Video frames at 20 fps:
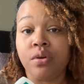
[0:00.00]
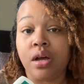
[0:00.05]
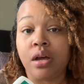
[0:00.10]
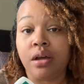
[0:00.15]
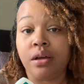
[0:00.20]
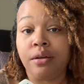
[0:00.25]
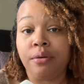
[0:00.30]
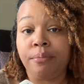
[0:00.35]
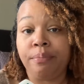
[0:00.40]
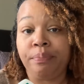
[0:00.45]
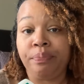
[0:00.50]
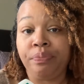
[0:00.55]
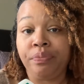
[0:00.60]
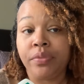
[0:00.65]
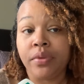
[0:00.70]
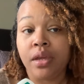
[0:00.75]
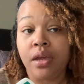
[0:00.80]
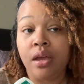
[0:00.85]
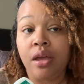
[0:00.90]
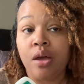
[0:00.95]
um,
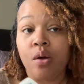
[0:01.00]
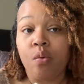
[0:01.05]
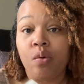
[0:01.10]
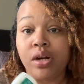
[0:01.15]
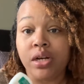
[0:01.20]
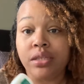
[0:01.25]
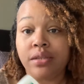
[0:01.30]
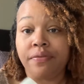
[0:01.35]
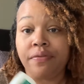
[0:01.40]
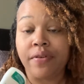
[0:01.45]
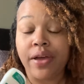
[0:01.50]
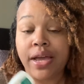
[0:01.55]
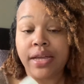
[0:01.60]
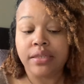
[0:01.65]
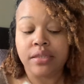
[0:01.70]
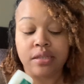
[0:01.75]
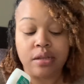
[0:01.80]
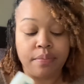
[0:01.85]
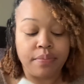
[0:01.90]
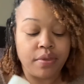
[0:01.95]
wanted to
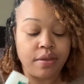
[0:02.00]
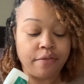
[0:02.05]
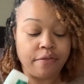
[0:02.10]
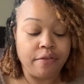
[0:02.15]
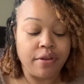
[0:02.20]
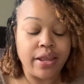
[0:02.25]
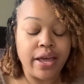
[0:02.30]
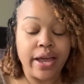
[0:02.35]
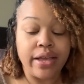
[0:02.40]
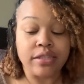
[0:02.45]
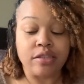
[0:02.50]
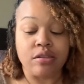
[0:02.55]
find something for that.